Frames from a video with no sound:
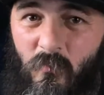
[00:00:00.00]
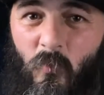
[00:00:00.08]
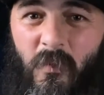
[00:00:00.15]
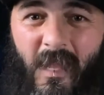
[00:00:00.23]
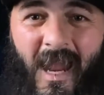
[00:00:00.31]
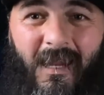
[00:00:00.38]

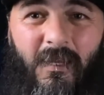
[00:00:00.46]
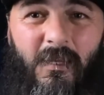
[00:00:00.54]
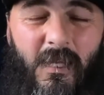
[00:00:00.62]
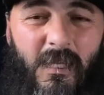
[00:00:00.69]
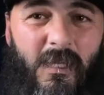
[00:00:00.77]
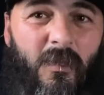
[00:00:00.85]
with
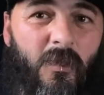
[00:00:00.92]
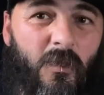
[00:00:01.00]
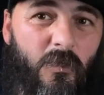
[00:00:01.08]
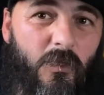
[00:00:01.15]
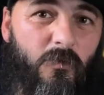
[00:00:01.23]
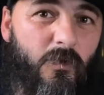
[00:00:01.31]
acne,
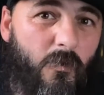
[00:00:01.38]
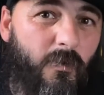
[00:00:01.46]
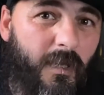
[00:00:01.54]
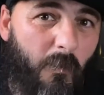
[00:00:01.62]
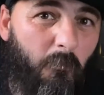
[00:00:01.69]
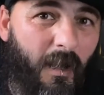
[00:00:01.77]
you don't
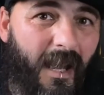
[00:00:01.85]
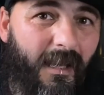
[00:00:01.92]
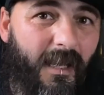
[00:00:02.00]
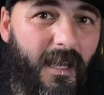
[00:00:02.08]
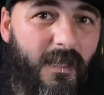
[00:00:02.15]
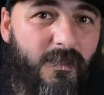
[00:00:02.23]
get
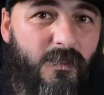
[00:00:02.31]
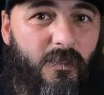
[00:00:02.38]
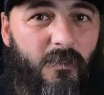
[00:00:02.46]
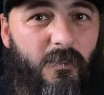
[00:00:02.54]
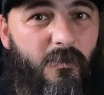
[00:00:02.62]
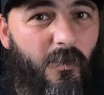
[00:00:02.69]
blackheads
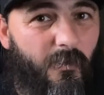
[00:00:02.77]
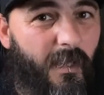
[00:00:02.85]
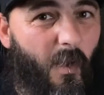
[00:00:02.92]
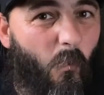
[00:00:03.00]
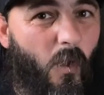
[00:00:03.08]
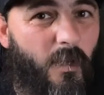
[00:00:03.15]
and you don't
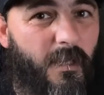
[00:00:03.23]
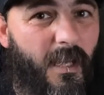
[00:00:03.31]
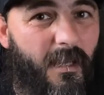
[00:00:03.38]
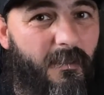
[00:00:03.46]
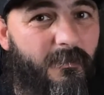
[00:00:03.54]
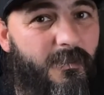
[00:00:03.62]
get
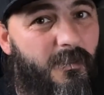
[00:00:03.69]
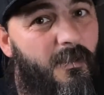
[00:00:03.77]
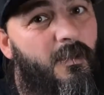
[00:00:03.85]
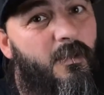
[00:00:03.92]
whiteheads.